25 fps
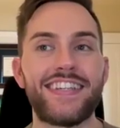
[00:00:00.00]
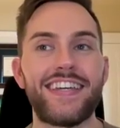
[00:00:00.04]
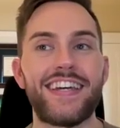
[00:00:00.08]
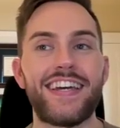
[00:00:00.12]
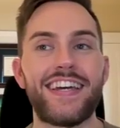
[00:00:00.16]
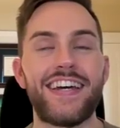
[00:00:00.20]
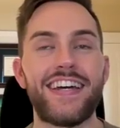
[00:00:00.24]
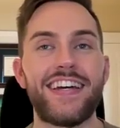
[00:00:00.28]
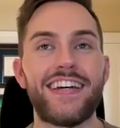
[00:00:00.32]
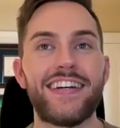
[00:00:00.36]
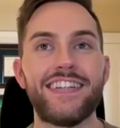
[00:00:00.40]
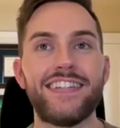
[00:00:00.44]

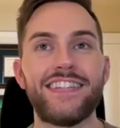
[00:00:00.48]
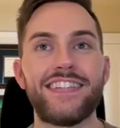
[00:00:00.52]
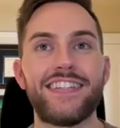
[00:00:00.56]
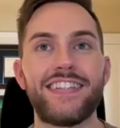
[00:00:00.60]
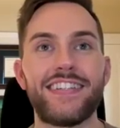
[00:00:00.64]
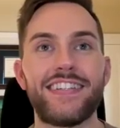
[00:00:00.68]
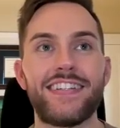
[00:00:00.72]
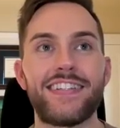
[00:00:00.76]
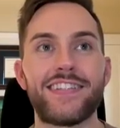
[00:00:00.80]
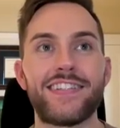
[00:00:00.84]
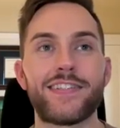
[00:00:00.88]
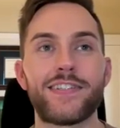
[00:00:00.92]
yeah,
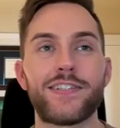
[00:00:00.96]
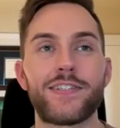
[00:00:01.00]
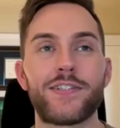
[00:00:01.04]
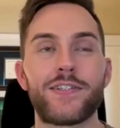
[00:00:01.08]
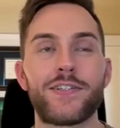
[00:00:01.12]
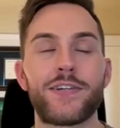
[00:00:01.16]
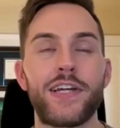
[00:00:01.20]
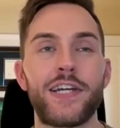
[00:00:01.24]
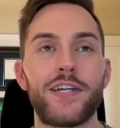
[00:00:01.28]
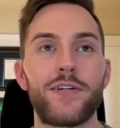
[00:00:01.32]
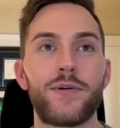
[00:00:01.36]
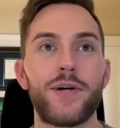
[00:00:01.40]
it's a
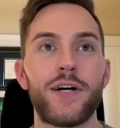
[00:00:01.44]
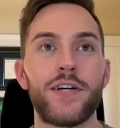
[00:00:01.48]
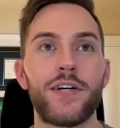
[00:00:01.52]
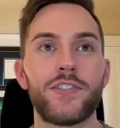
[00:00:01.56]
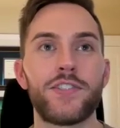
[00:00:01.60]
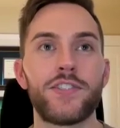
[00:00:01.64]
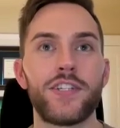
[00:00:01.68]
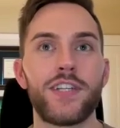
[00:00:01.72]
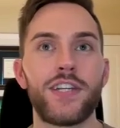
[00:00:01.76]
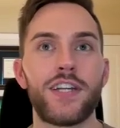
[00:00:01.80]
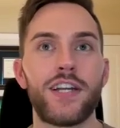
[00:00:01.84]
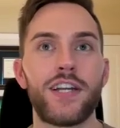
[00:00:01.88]
great
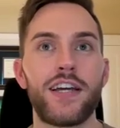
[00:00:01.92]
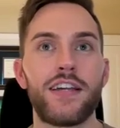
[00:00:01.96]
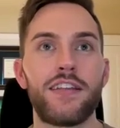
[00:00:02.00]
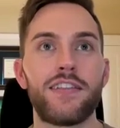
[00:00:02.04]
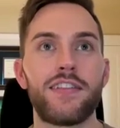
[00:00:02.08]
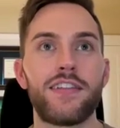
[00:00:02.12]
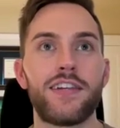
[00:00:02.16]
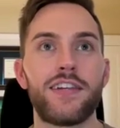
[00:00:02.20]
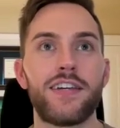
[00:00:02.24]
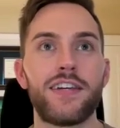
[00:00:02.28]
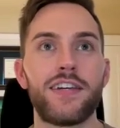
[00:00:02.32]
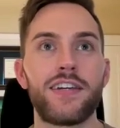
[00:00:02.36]
question. And
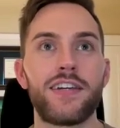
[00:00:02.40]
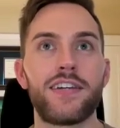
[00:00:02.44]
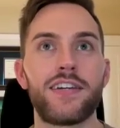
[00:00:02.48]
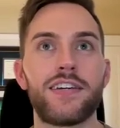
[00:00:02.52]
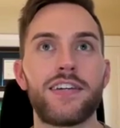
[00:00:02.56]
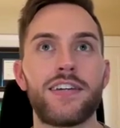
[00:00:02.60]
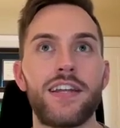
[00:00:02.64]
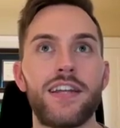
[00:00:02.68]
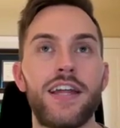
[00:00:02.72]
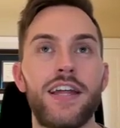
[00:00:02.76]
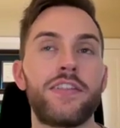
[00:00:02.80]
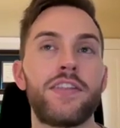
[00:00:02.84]

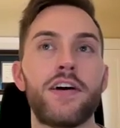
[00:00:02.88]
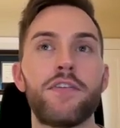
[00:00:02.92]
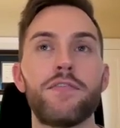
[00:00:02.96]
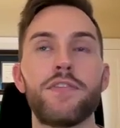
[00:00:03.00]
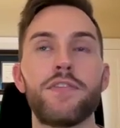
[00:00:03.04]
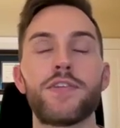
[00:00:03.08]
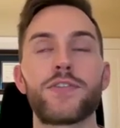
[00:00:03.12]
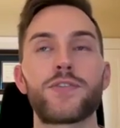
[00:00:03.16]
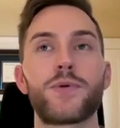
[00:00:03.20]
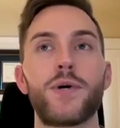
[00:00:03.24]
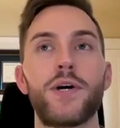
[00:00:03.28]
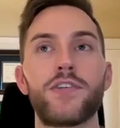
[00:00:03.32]
I love
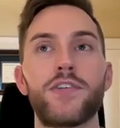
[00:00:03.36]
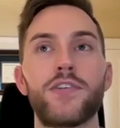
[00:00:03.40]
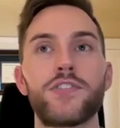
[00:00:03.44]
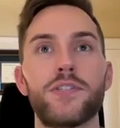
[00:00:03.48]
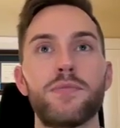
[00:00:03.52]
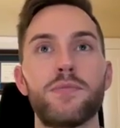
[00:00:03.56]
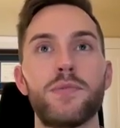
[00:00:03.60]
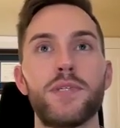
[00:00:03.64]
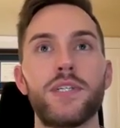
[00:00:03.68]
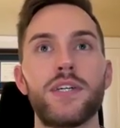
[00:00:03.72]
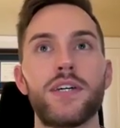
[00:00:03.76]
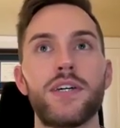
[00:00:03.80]
this
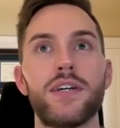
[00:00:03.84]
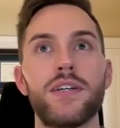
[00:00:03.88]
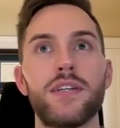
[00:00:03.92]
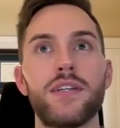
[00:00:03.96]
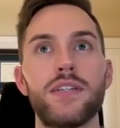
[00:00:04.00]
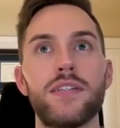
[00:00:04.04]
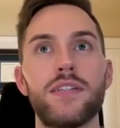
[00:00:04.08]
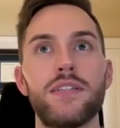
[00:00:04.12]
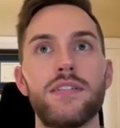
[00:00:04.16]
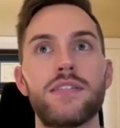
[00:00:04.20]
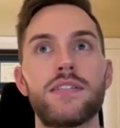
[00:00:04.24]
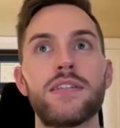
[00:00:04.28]
question
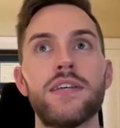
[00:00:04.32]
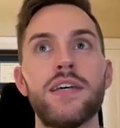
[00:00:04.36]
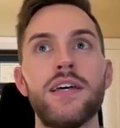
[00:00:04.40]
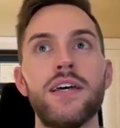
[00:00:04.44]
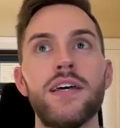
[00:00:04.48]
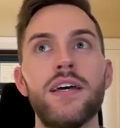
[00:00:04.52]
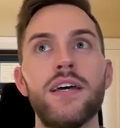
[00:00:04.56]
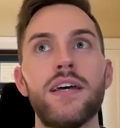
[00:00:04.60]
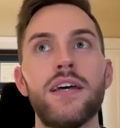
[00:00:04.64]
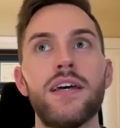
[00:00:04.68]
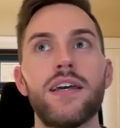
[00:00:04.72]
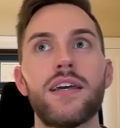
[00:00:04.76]
because
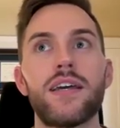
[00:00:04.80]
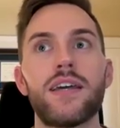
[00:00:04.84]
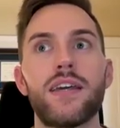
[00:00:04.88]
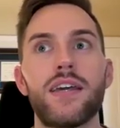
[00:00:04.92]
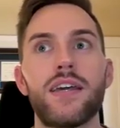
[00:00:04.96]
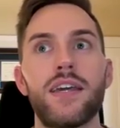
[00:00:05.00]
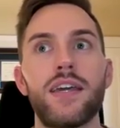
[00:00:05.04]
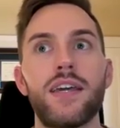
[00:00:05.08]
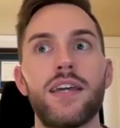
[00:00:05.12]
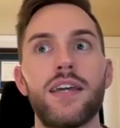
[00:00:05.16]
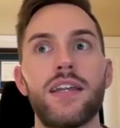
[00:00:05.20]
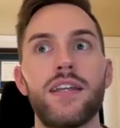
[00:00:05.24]

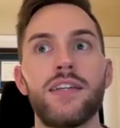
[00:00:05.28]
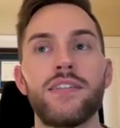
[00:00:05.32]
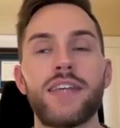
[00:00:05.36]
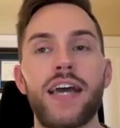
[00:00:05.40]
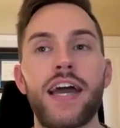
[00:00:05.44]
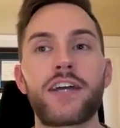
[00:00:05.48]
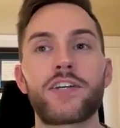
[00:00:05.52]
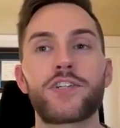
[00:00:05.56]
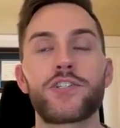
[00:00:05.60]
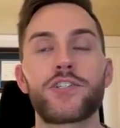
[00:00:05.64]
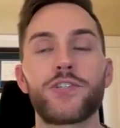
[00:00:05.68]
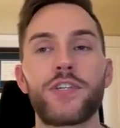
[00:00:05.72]
it is
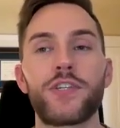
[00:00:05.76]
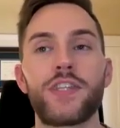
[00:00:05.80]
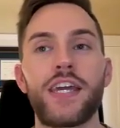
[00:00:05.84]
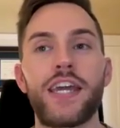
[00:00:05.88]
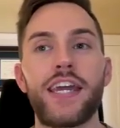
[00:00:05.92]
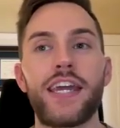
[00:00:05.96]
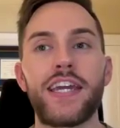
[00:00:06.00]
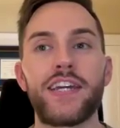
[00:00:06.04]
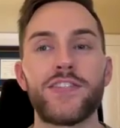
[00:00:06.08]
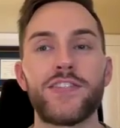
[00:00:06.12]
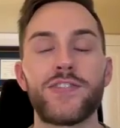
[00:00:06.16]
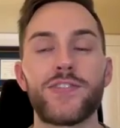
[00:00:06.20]
actually the
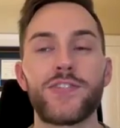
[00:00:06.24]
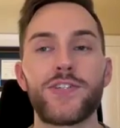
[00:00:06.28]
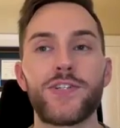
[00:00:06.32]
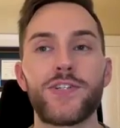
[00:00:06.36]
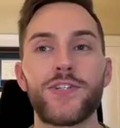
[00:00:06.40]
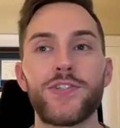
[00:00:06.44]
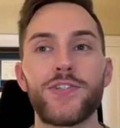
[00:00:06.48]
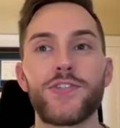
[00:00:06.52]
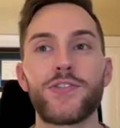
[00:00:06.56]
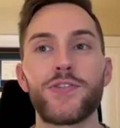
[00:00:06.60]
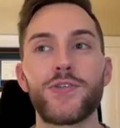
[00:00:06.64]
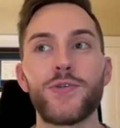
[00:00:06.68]

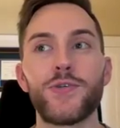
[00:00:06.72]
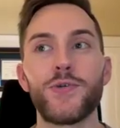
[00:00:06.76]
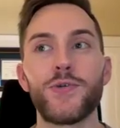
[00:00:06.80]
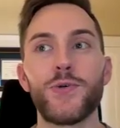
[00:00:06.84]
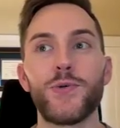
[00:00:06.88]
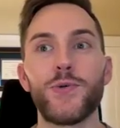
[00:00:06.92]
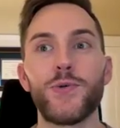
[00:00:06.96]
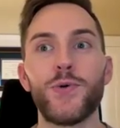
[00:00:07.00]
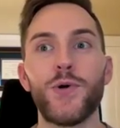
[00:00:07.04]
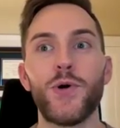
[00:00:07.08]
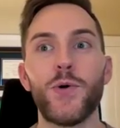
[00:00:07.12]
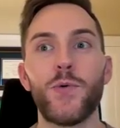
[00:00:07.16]
answer
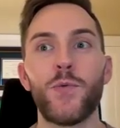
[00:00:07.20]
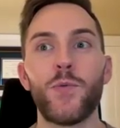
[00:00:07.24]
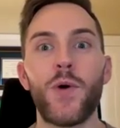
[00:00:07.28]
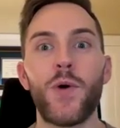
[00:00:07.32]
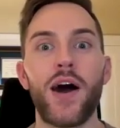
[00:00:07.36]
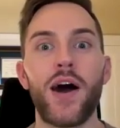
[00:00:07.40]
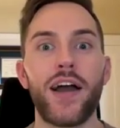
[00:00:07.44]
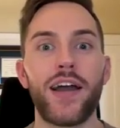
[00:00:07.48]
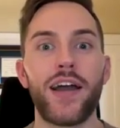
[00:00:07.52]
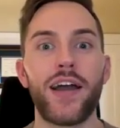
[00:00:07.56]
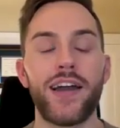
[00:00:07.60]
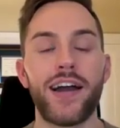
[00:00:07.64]
to
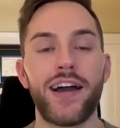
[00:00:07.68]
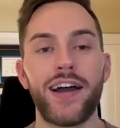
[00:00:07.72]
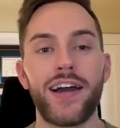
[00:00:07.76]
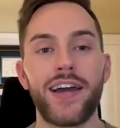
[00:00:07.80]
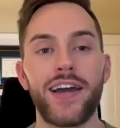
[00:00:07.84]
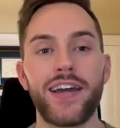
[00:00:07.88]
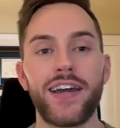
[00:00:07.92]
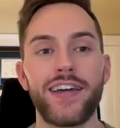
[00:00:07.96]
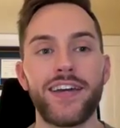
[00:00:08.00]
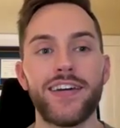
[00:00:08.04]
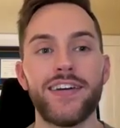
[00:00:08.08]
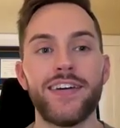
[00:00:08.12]
why
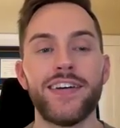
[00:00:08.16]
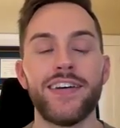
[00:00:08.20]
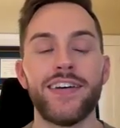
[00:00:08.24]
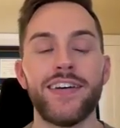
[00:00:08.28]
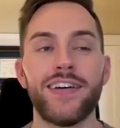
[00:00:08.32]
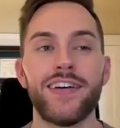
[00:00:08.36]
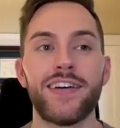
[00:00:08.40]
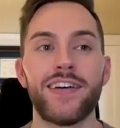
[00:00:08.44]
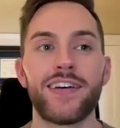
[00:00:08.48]
I